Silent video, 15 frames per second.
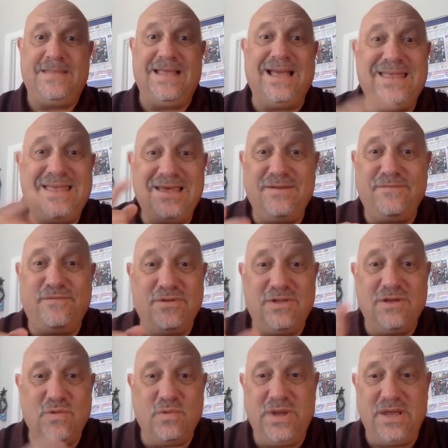that's it for
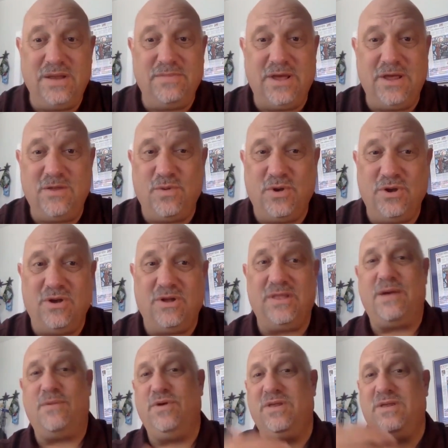this week in baseball, y'all.
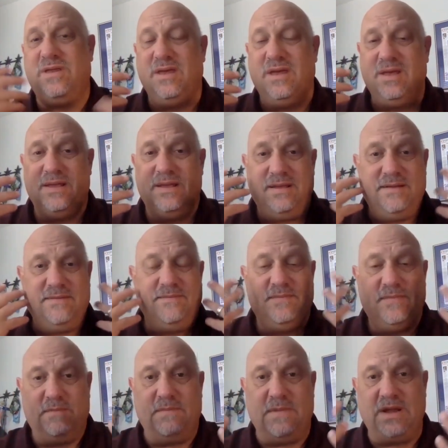That was
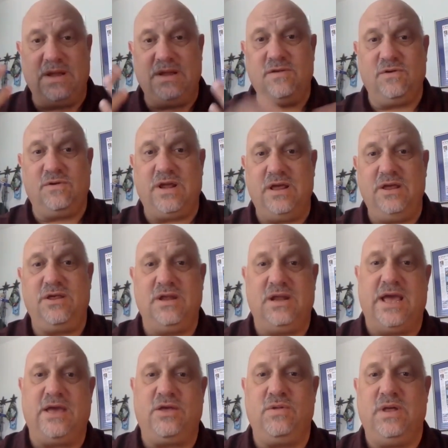my dissertation.
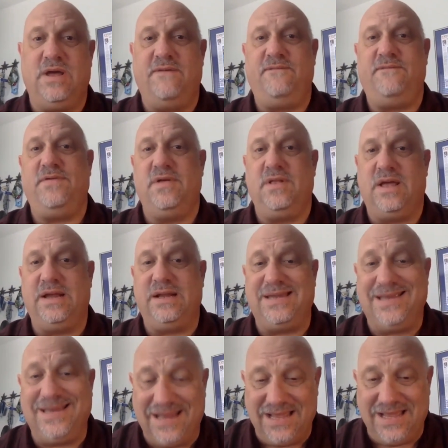Actually, I feel like
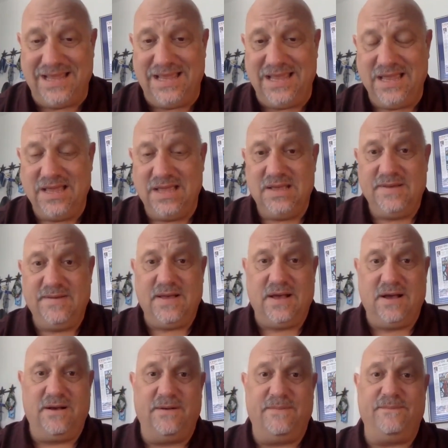today
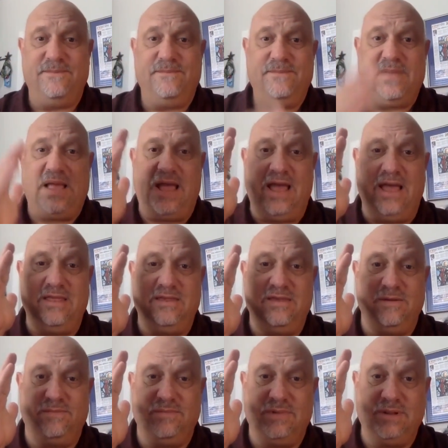had
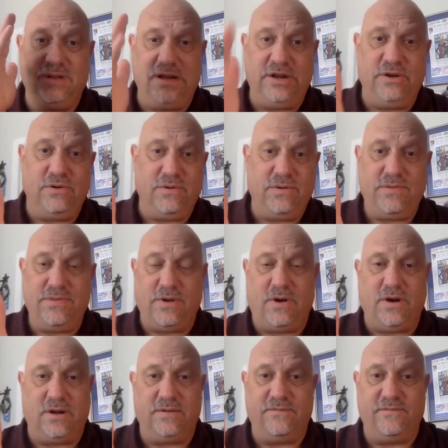some linear
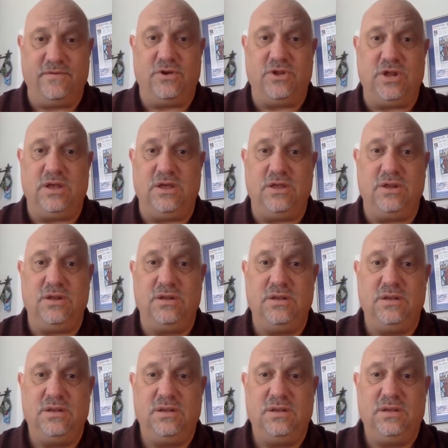thought for a change.
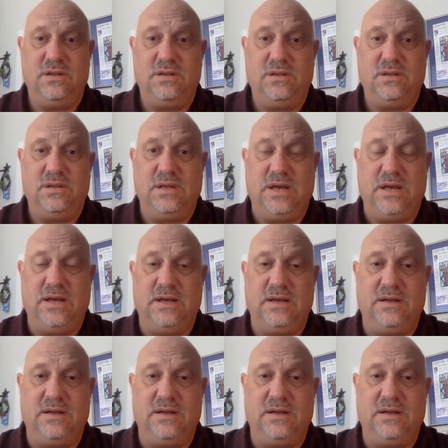I